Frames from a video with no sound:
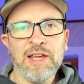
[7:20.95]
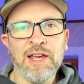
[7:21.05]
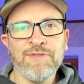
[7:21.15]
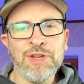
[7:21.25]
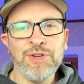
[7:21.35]

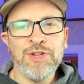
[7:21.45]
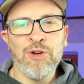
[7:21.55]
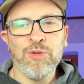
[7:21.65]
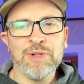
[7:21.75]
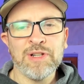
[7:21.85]
if
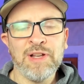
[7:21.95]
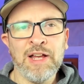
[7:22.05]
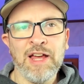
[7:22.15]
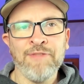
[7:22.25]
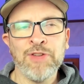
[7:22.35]

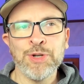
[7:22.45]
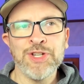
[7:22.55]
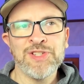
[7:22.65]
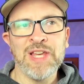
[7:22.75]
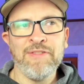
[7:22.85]
if you're
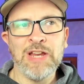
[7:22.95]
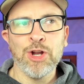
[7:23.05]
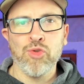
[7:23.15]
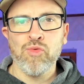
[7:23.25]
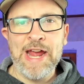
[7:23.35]
just giving
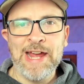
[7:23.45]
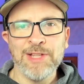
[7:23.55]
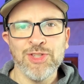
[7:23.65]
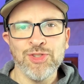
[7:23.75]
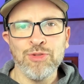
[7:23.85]

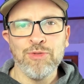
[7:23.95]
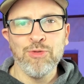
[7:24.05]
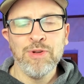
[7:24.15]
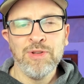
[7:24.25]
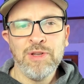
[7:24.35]
grades to